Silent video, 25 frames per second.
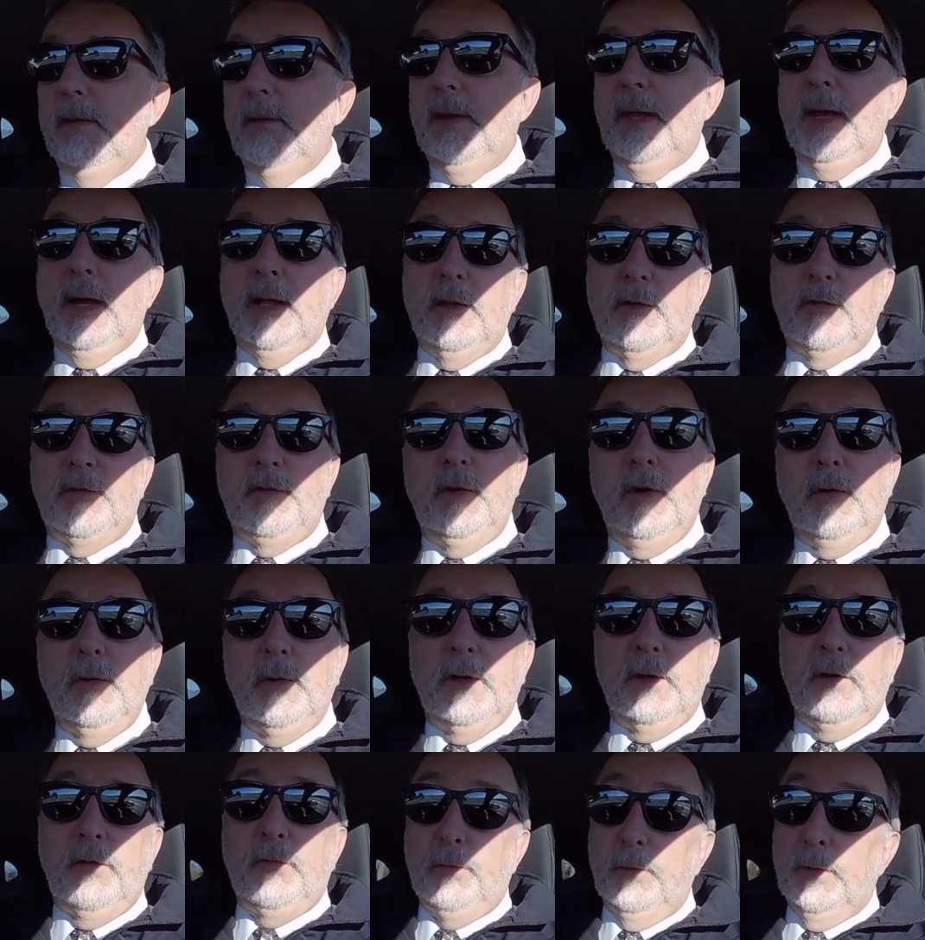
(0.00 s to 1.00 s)

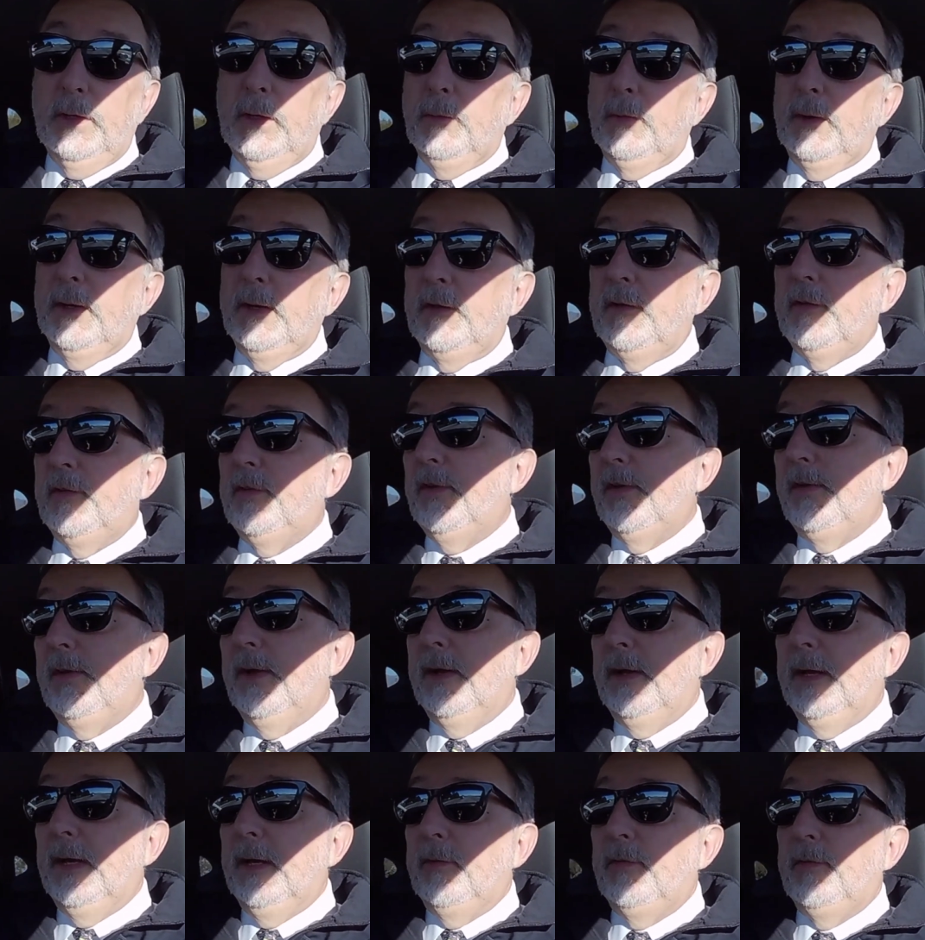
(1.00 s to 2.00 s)
Calistoga. Just really wanted to sit
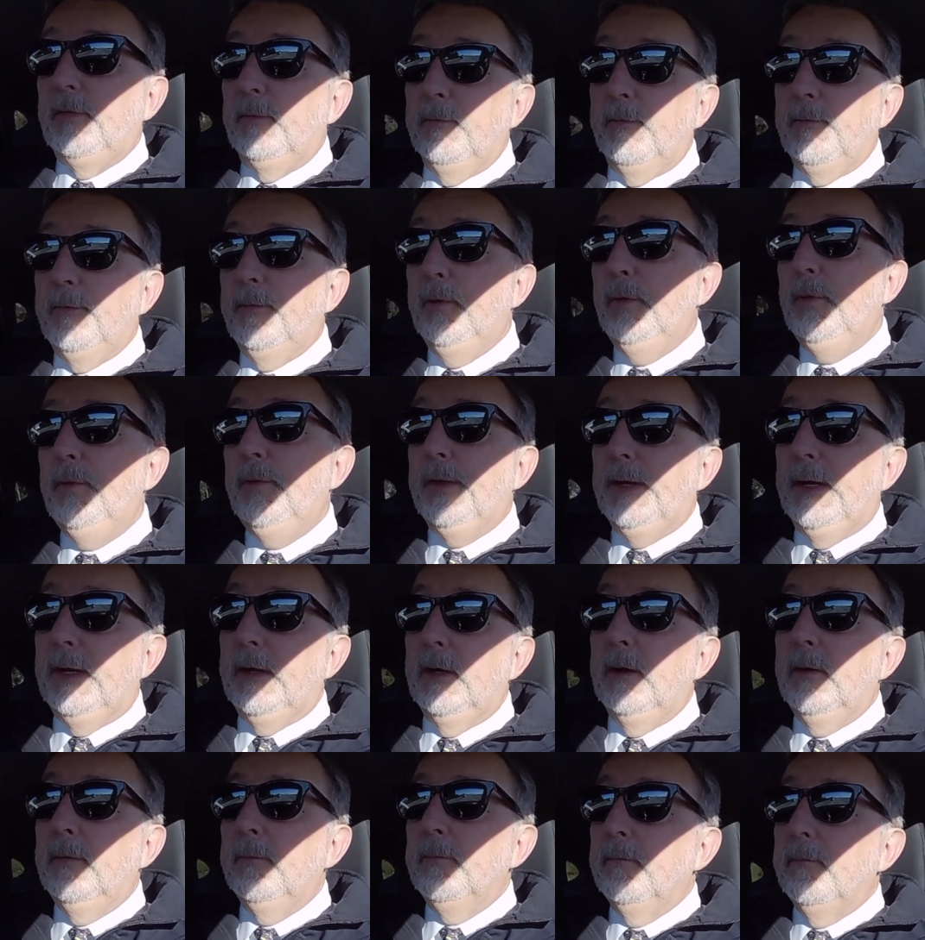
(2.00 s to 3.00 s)
down and have some food
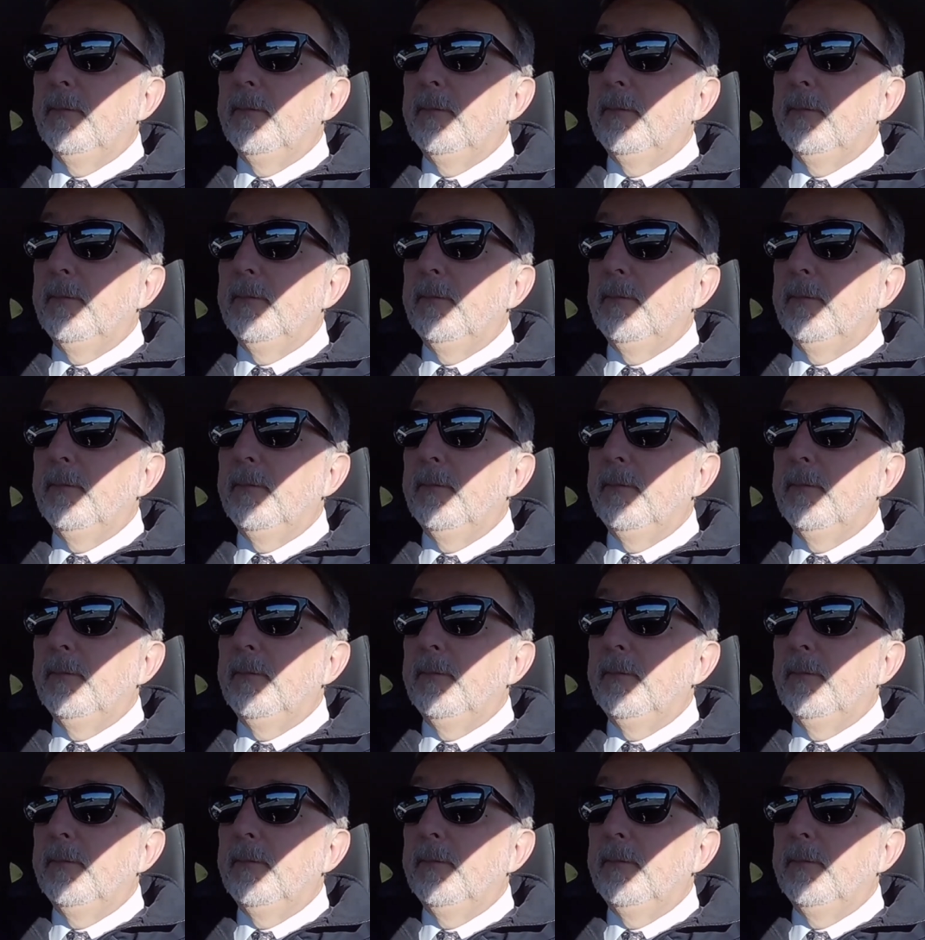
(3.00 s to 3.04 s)
there.